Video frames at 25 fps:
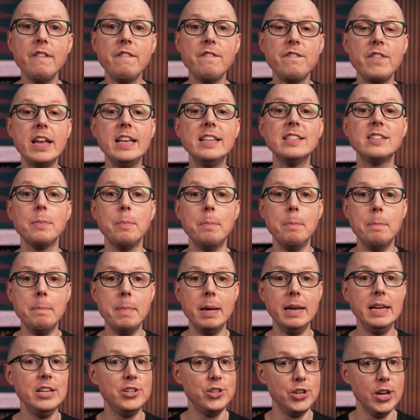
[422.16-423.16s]
it faced
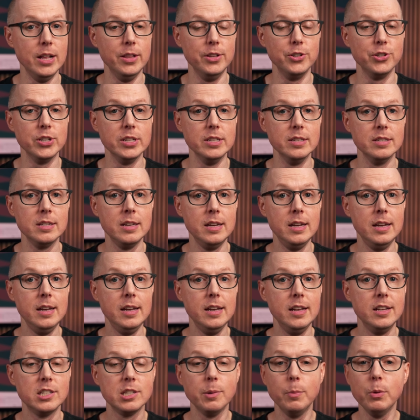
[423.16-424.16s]
many challenges.
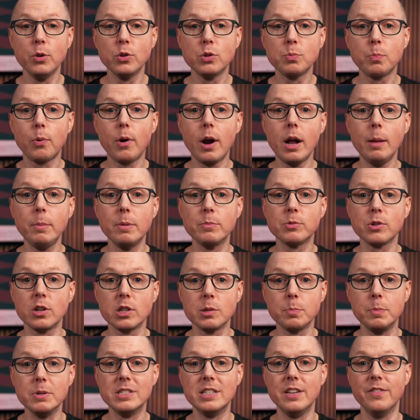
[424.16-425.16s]
Some of those problems are
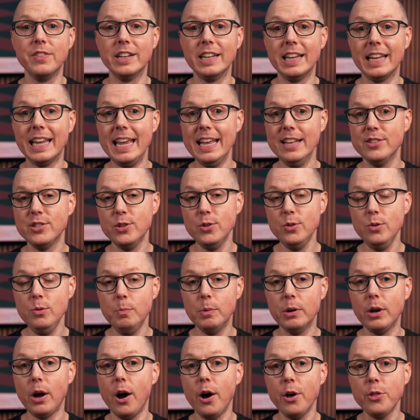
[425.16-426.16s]
specific to
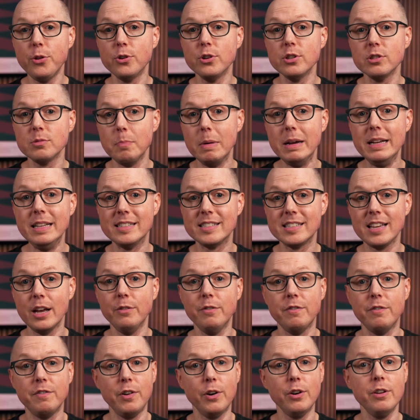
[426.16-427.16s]
Gansu, but others might
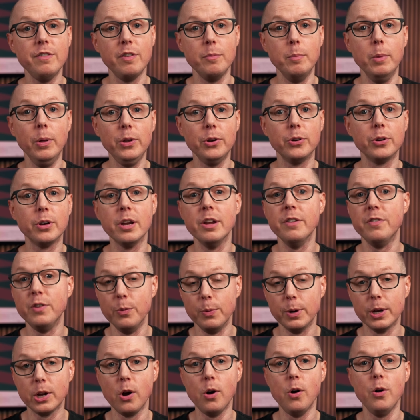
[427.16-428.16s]
sound very familiar if
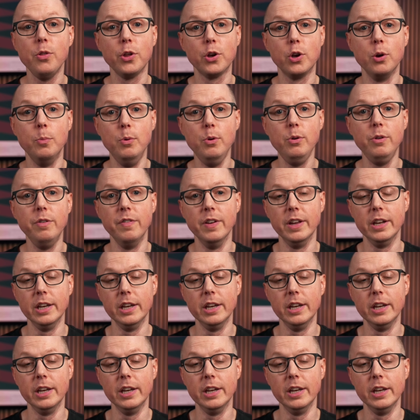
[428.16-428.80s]
you recall the Kubuqi